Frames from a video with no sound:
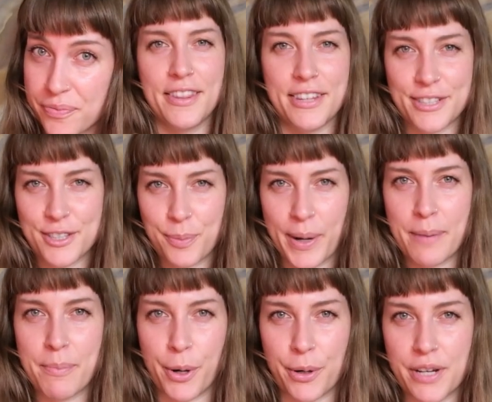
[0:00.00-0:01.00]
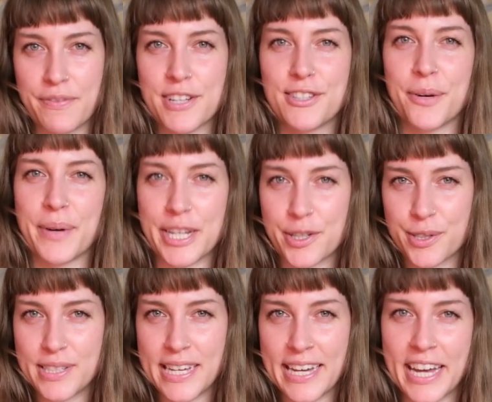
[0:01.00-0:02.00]
This is where motive is so
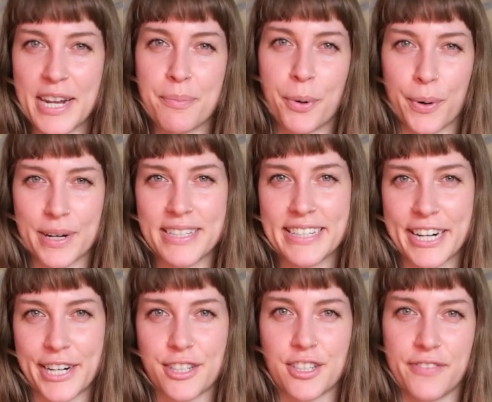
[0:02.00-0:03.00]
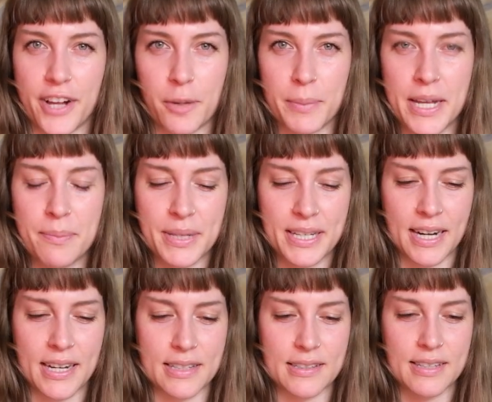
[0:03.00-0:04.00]
interesting and important to character development
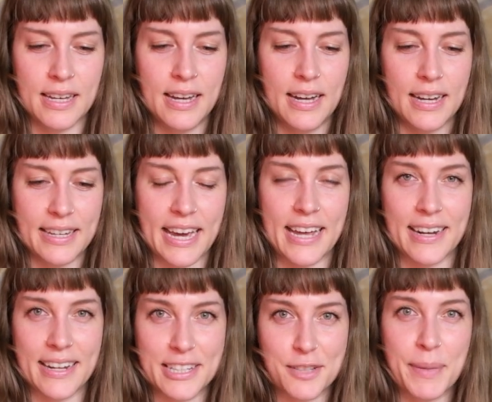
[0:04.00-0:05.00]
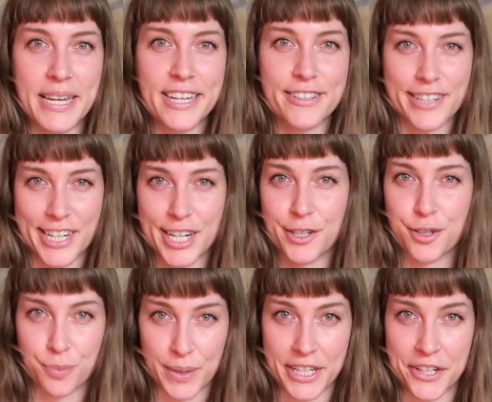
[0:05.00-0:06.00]
because, again, it's making your character
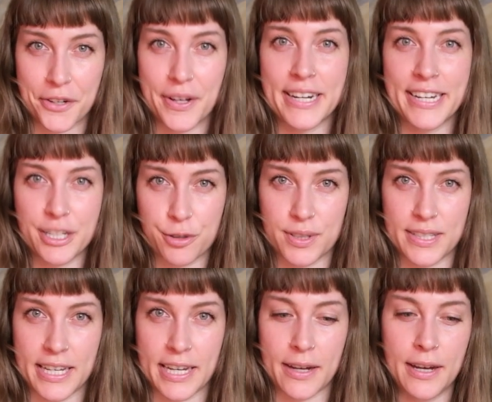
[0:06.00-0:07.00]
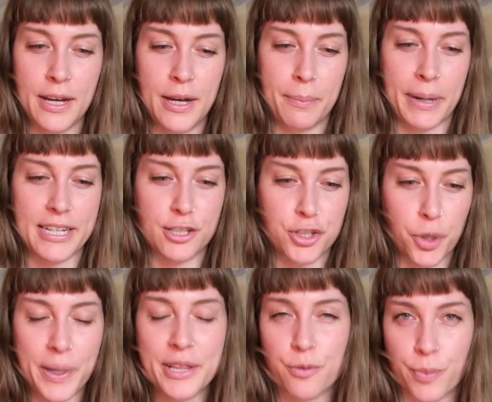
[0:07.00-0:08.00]
real and interesting by
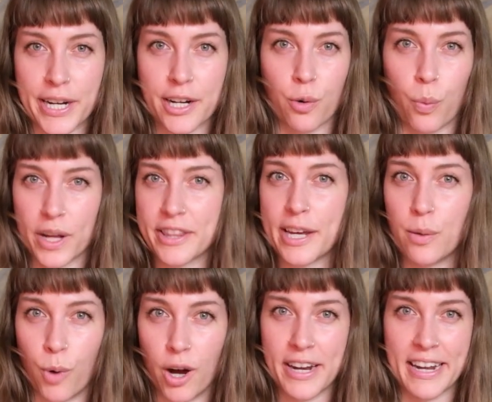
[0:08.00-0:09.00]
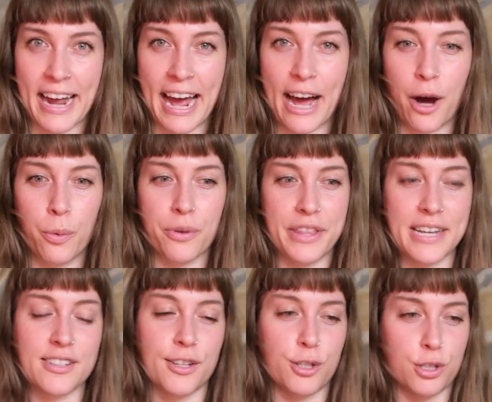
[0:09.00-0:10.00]
showing the reader what they want and how
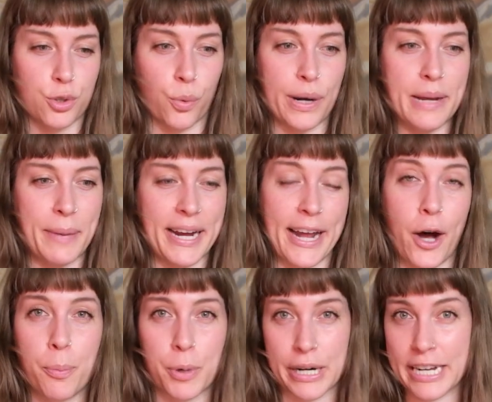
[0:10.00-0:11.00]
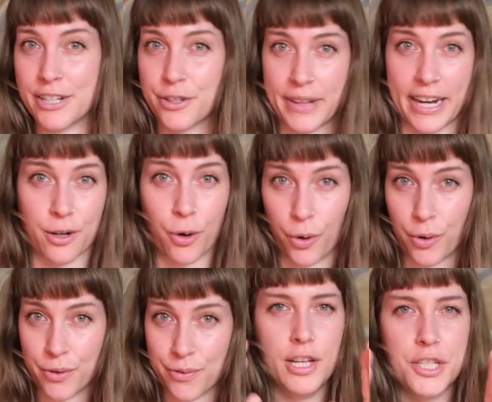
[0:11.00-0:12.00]
things in the story might help or hinder that goal.
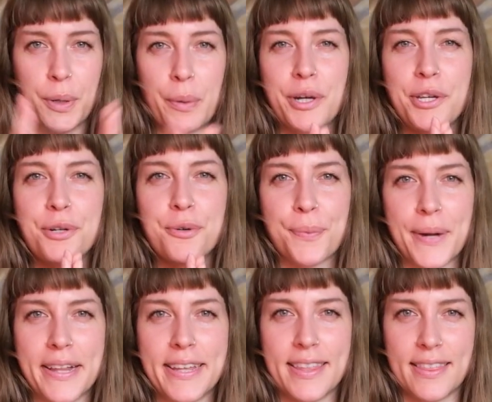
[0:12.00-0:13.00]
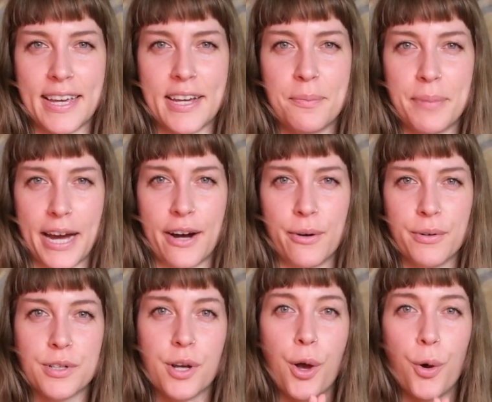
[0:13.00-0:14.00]
So I want you to really think about
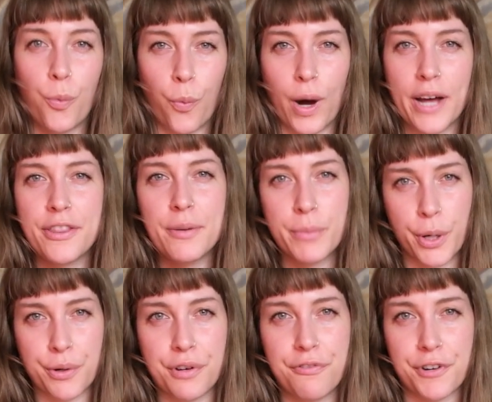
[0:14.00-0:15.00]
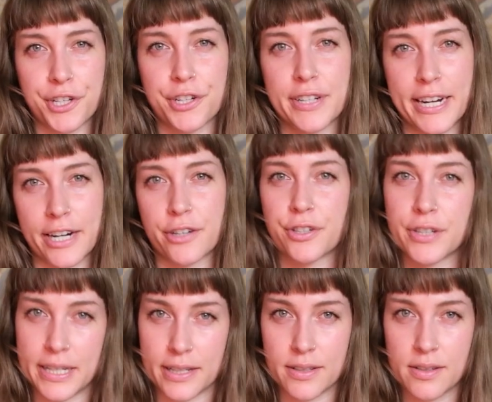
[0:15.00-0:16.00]
what the motive for your character
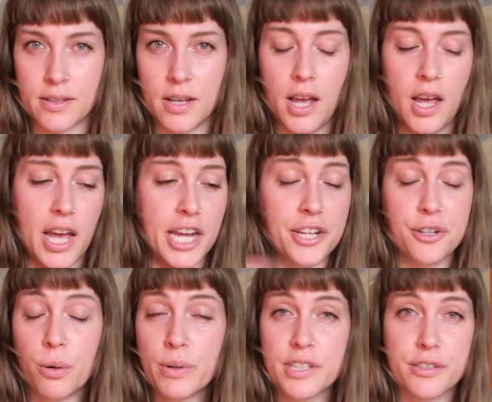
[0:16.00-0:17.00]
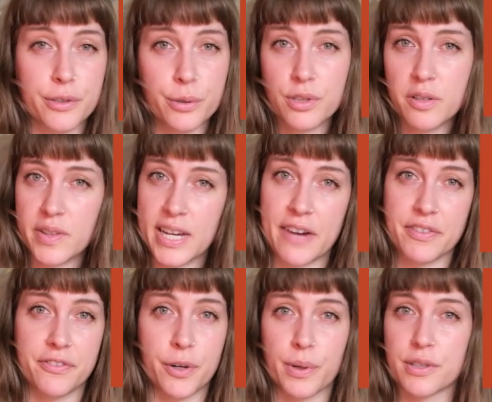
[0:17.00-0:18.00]
is. And you don't exclusively have to
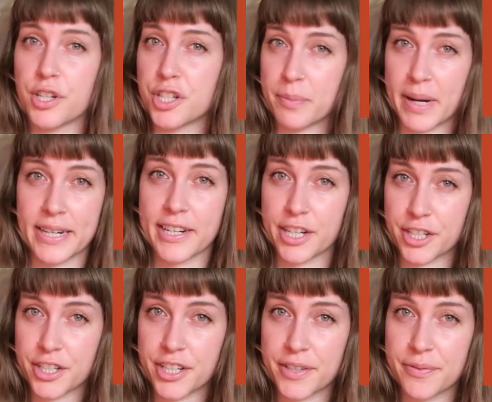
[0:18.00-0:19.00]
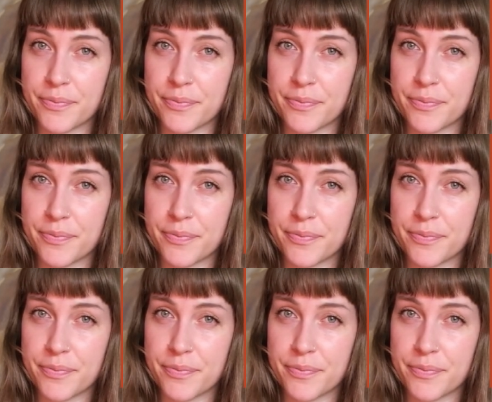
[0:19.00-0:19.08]
focus on your main character.